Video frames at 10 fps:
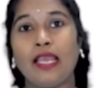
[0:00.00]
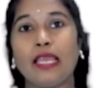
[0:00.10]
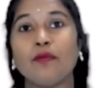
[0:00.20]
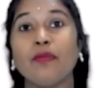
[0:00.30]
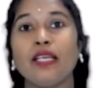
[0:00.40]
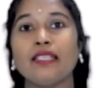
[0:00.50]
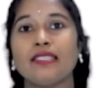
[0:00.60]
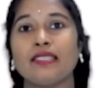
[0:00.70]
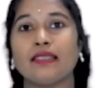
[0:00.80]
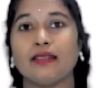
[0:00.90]
It
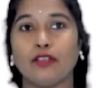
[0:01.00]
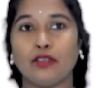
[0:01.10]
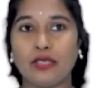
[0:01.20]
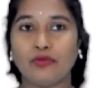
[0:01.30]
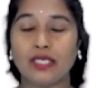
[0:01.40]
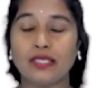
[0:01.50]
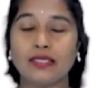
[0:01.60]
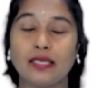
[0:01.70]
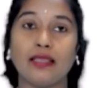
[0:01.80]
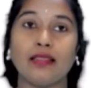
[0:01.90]
means the
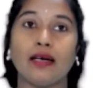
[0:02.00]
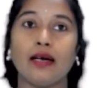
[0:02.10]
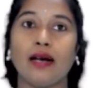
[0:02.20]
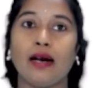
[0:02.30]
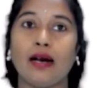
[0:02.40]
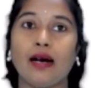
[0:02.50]
difference in the